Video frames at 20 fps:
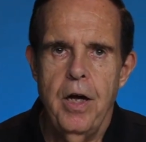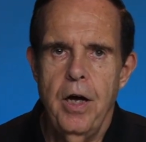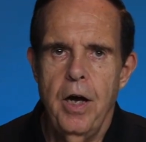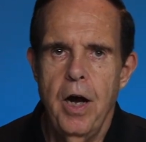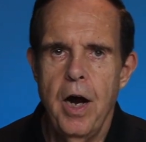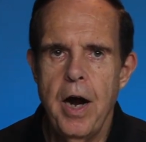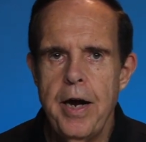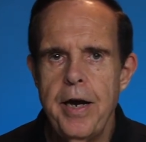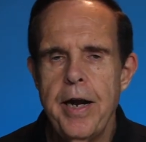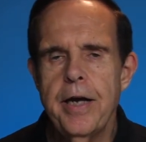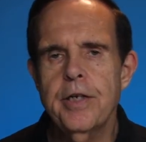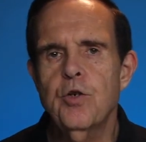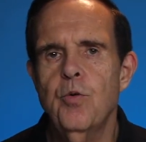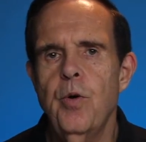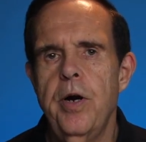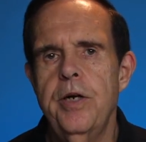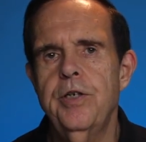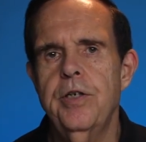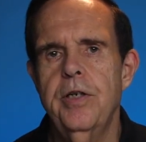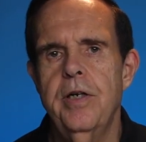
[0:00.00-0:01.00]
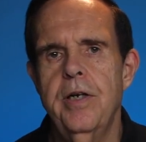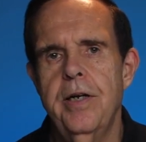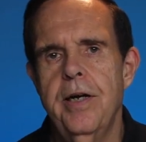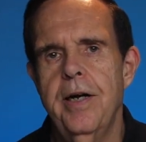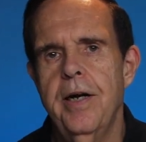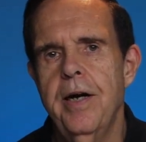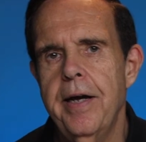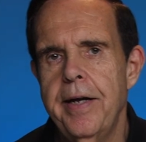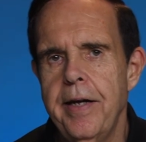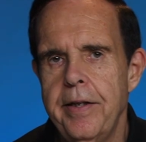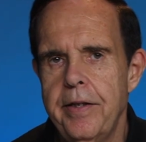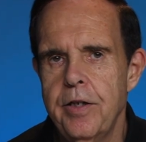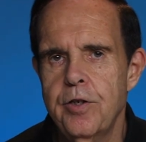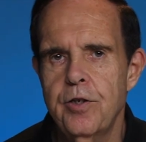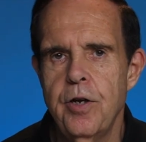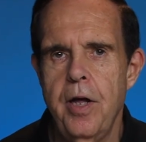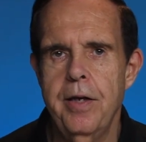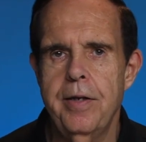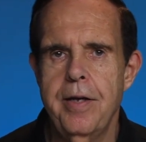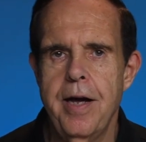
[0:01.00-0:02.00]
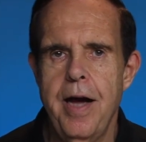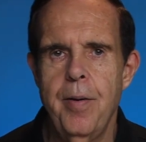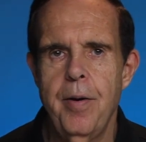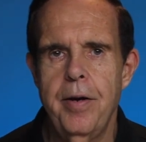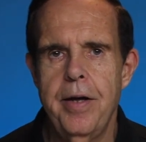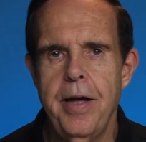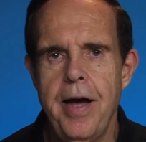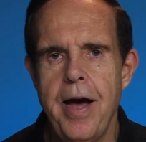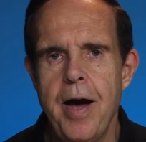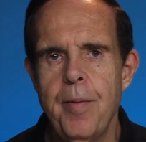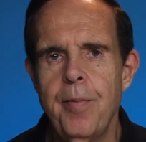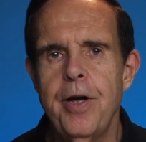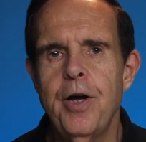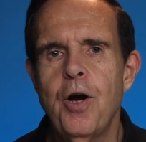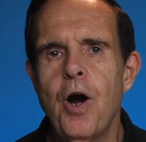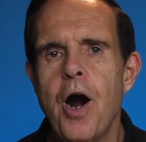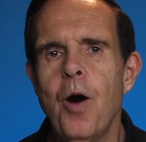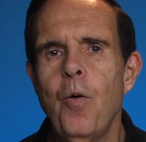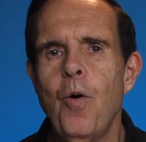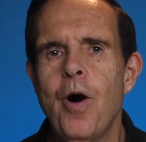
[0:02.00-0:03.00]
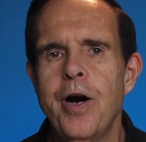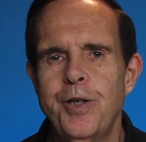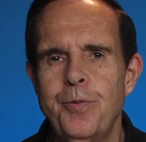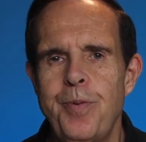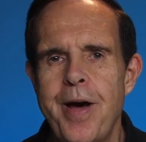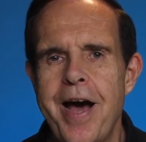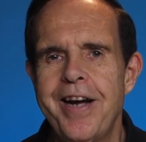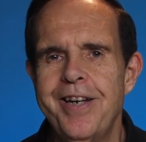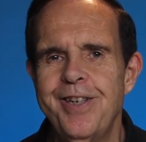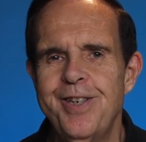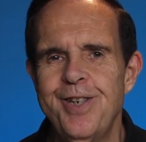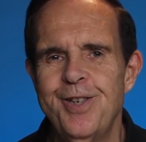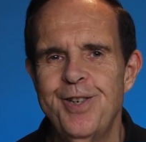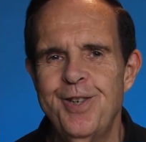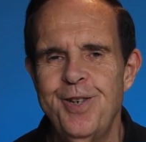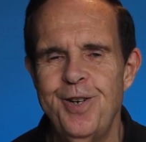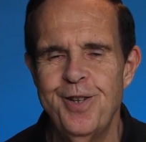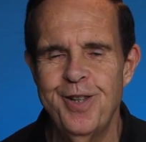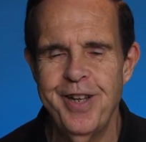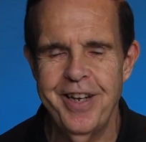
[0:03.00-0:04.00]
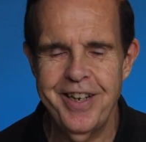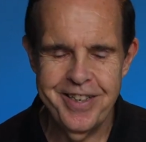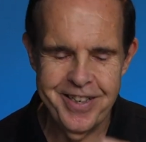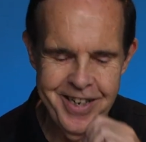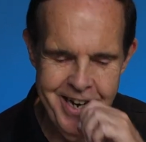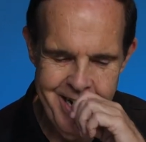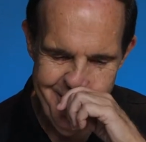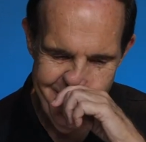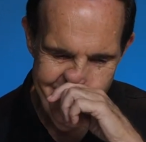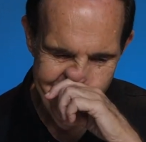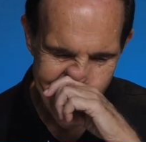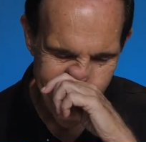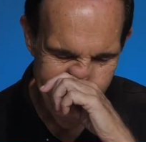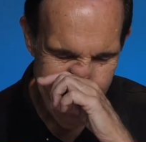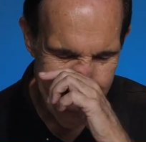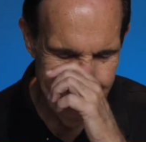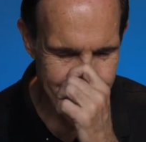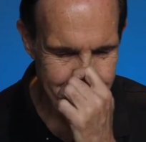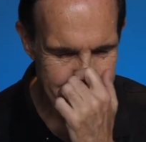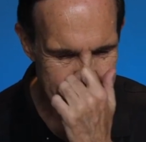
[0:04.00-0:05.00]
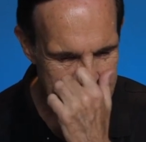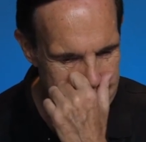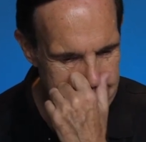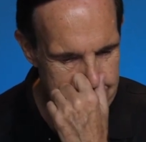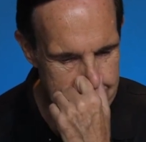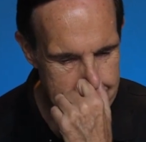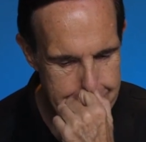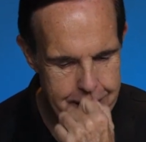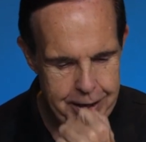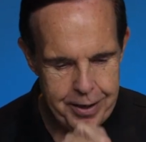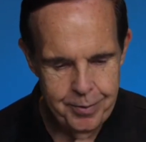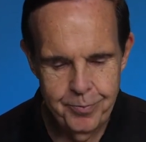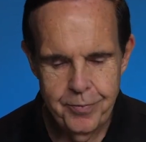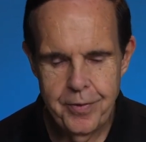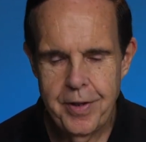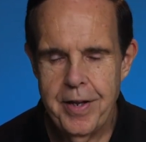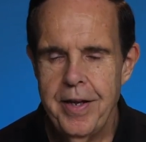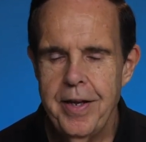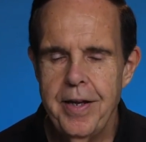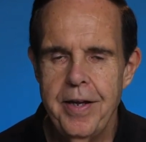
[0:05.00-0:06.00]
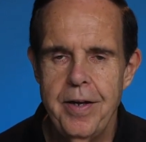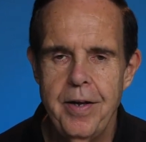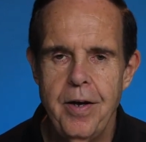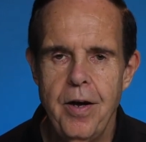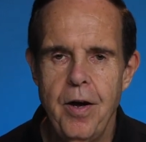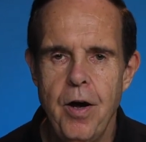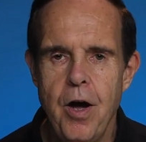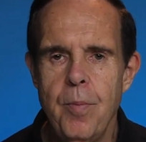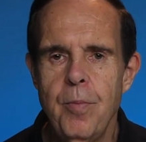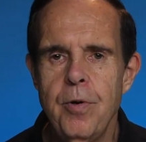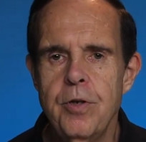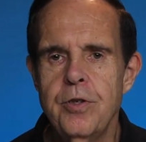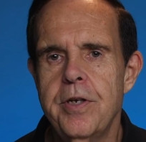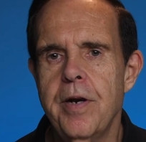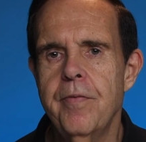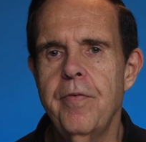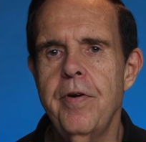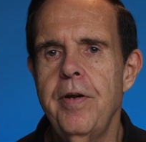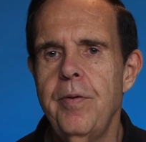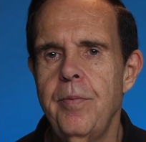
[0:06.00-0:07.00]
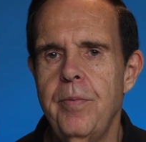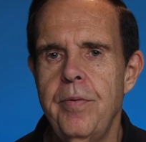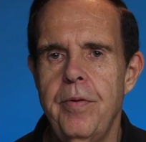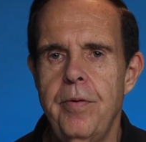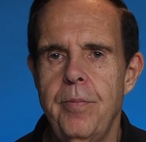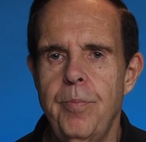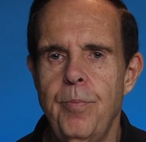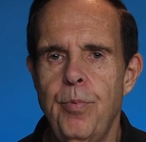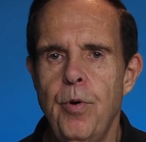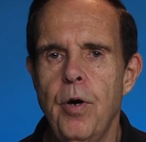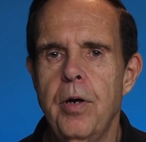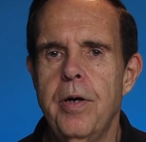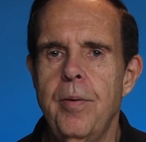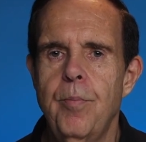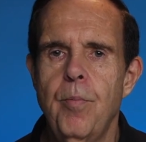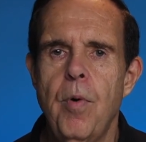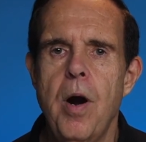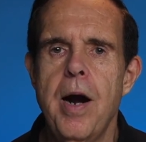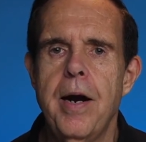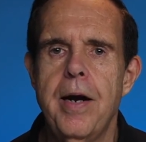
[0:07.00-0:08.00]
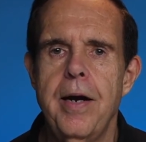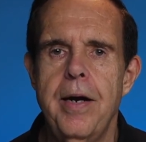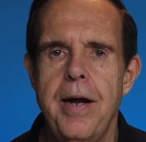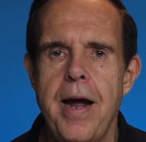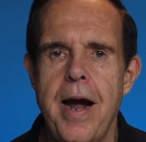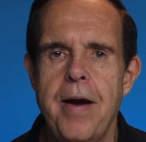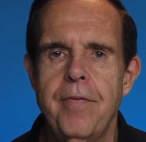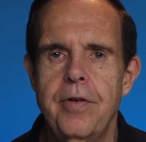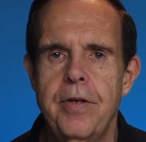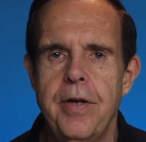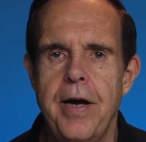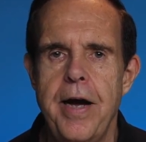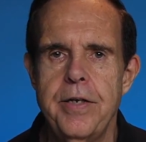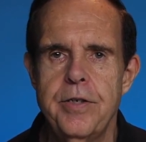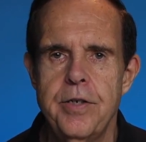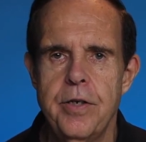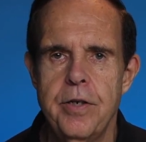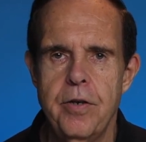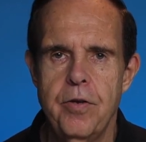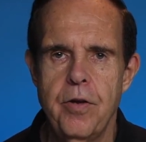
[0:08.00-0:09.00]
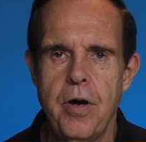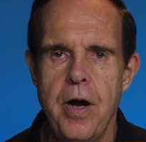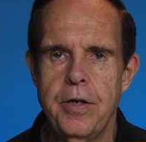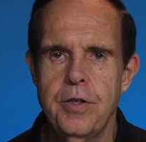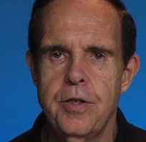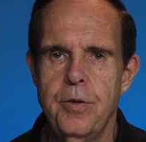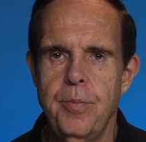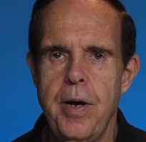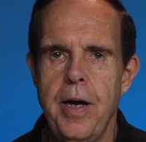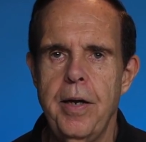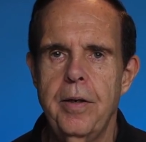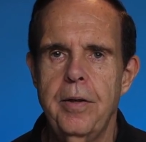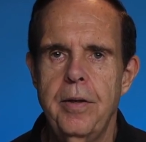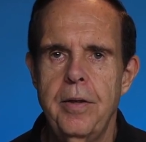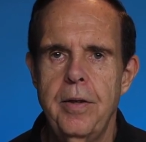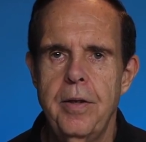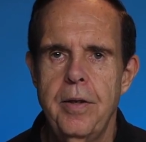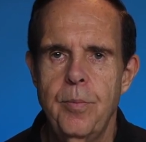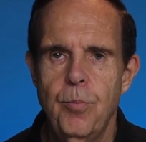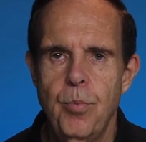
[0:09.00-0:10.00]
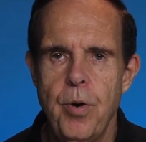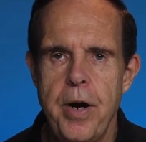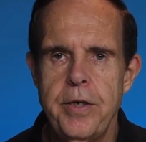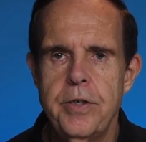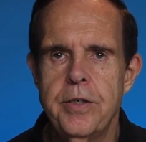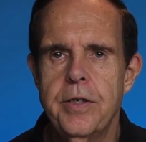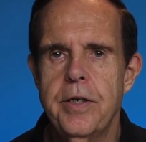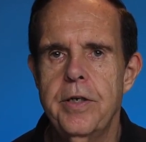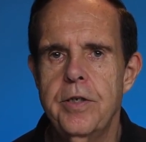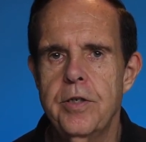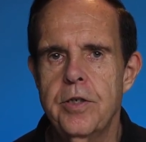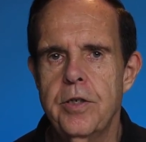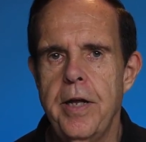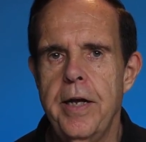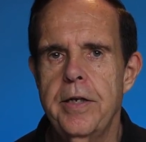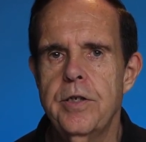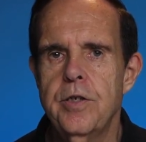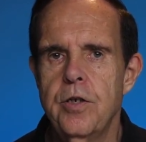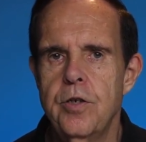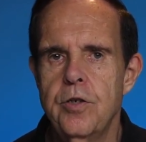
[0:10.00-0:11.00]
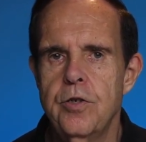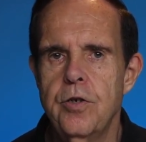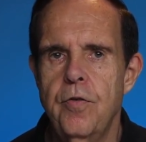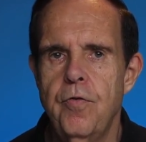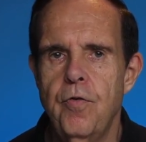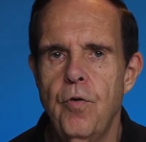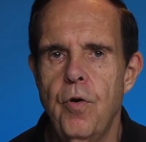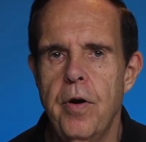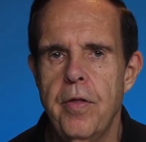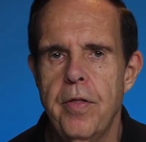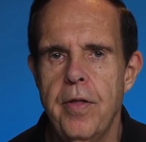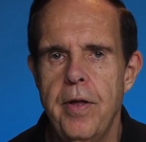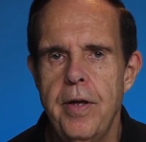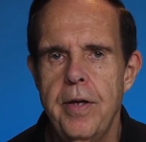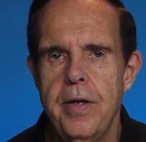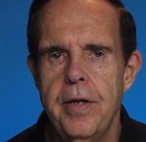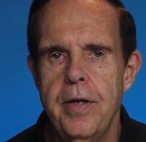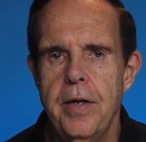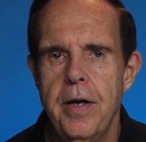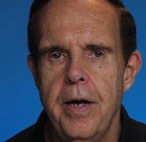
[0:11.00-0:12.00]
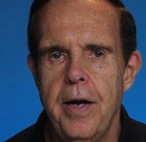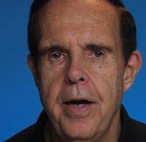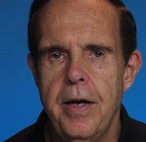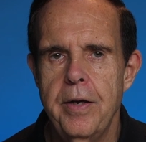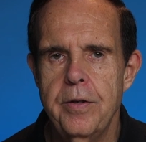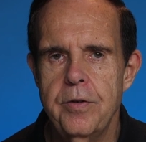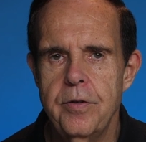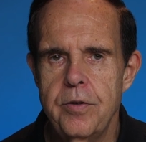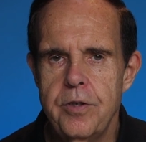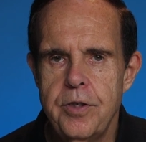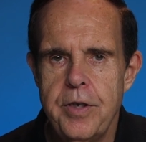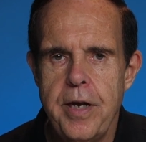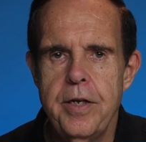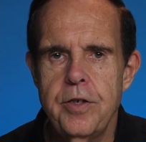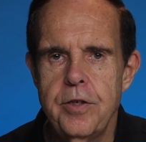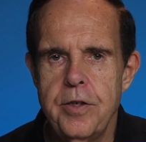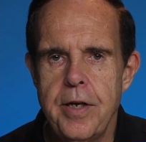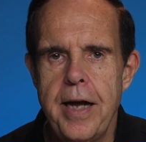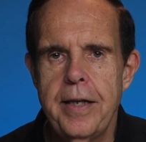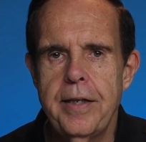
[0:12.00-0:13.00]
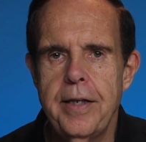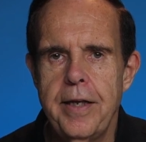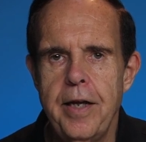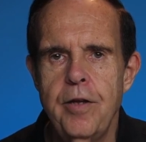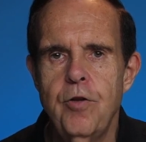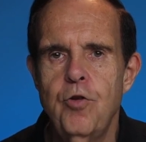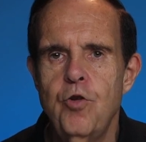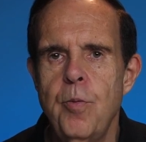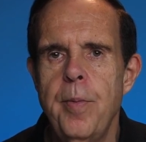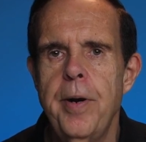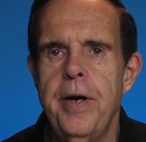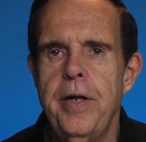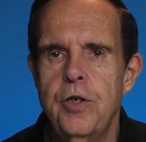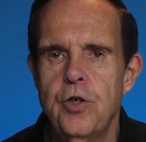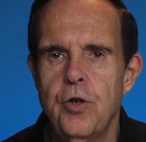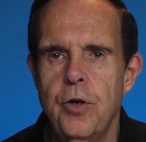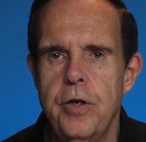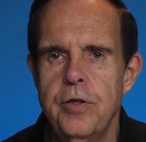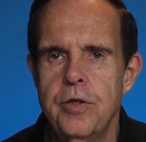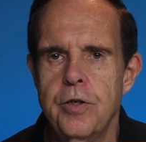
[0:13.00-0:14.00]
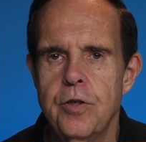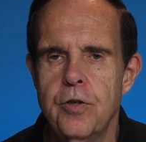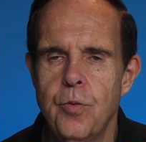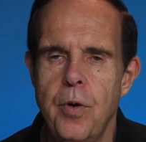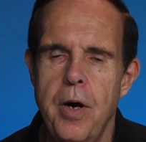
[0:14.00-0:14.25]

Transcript: All right, next question. I get this all the time. Okay, how many car wash packages do you think is ideal? Well, almost every book in marketing advertising that talks about pricing and selection and so forth says not to get too many choices.